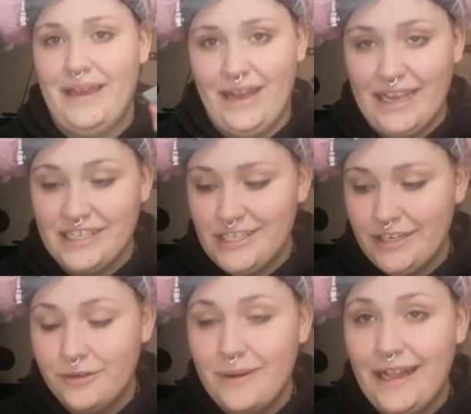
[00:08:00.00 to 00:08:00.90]
my
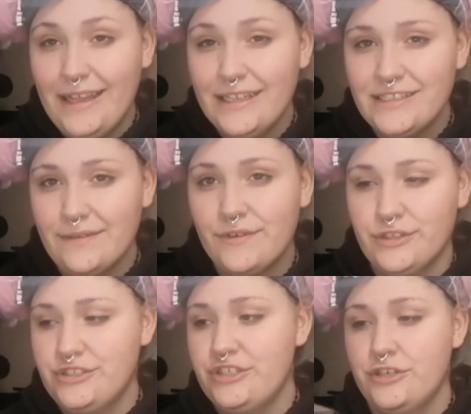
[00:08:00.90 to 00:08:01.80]
eyeshadow palettes. I've
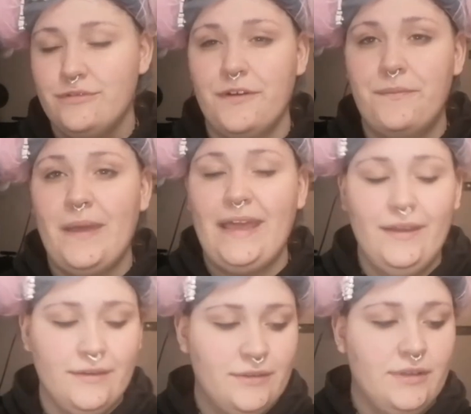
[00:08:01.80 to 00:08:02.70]
got 2 with
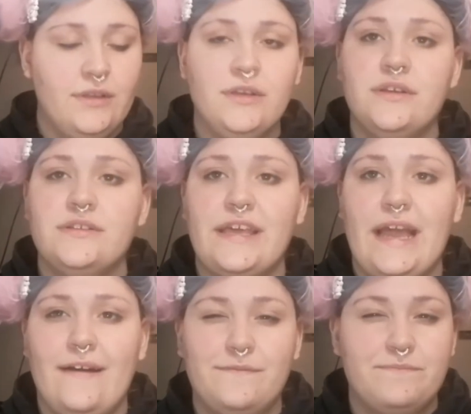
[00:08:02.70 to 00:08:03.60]
me. They
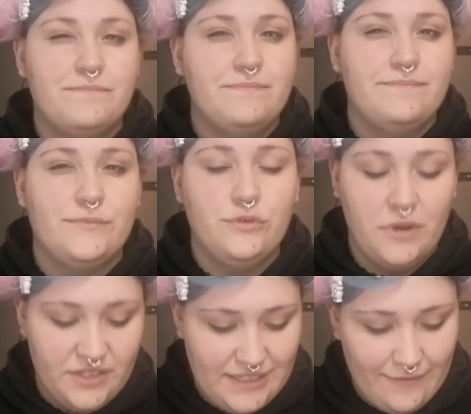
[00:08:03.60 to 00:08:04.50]
have
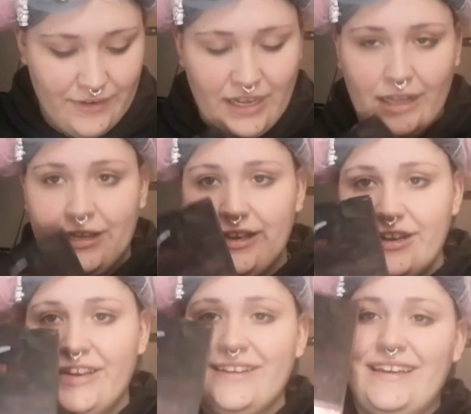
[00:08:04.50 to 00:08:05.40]
almost every colour you
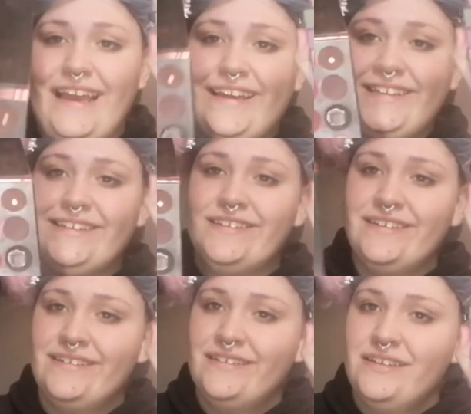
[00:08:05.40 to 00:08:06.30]
can need.
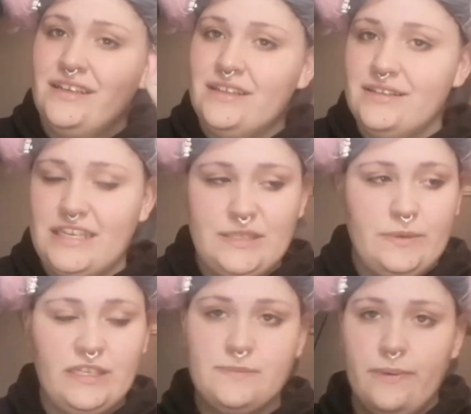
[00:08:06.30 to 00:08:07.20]
This
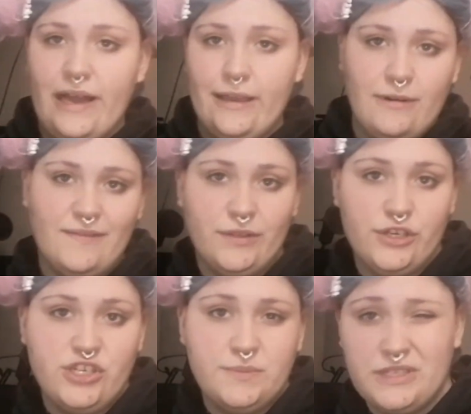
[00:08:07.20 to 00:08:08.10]
one is by
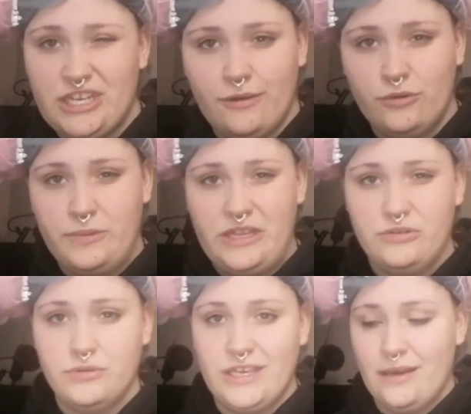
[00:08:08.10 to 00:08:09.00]
Revolution, which I will be
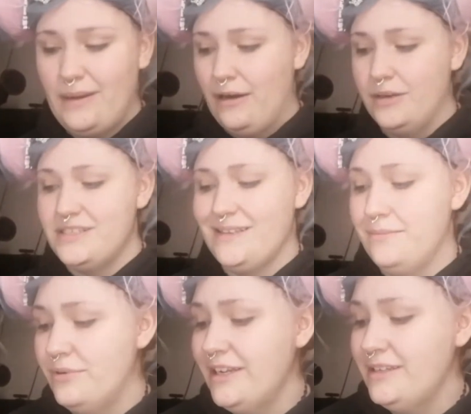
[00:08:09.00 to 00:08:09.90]
talking about at
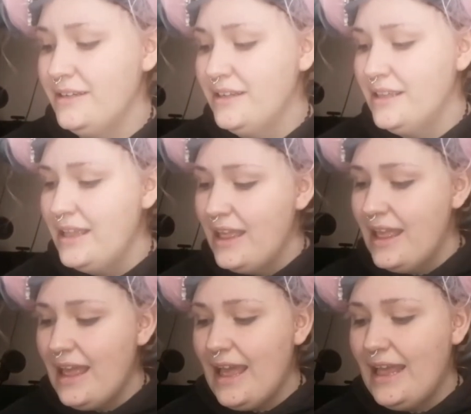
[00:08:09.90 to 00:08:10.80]
some point.
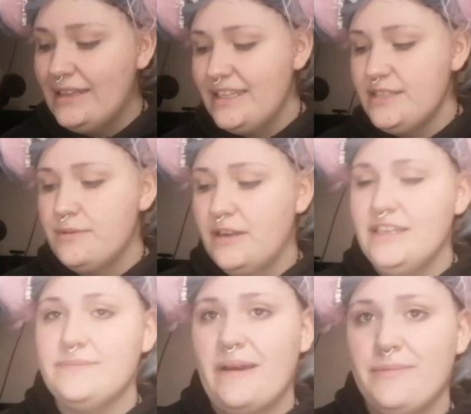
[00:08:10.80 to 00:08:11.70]
And this one
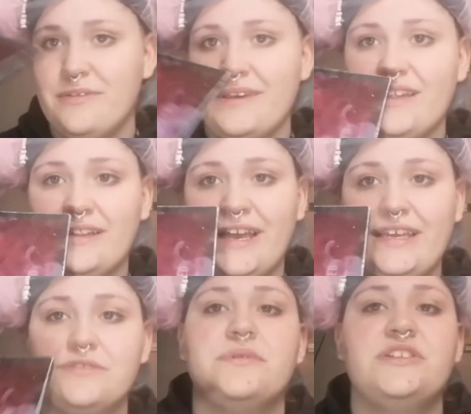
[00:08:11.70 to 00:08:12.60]
is by Beauty
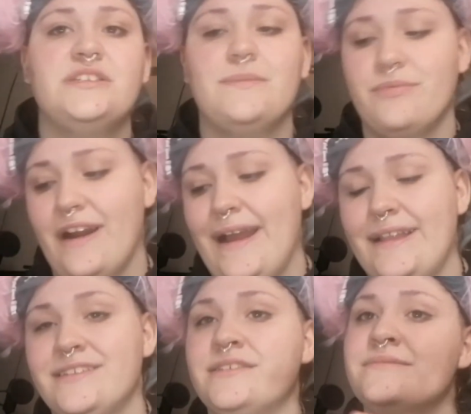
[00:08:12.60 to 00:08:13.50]
Glazed, which is a
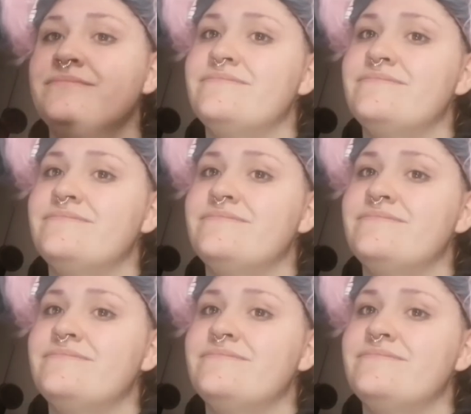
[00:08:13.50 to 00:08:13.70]
brand